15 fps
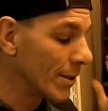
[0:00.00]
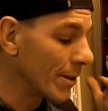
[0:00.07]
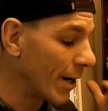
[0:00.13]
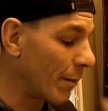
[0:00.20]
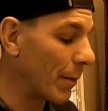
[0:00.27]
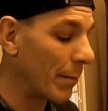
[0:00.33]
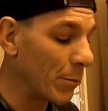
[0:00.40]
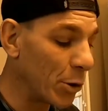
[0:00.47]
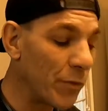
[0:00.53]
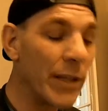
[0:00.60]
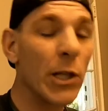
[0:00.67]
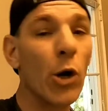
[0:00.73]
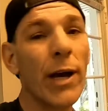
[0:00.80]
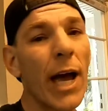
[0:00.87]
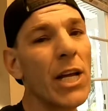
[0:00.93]
On my moving
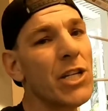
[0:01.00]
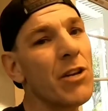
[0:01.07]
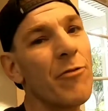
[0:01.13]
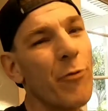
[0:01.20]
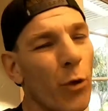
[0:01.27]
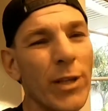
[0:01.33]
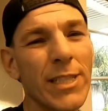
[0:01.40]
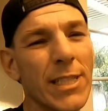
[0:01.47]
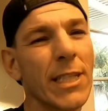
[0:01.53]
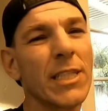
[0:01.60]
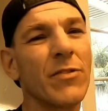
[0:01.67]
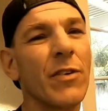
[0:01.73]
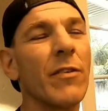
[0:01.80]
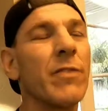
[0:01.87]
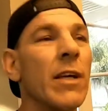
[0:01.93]
location,
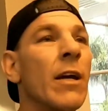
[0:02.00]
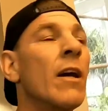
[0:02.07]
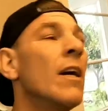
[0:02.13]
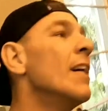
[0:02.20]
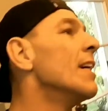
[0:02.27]
46.50.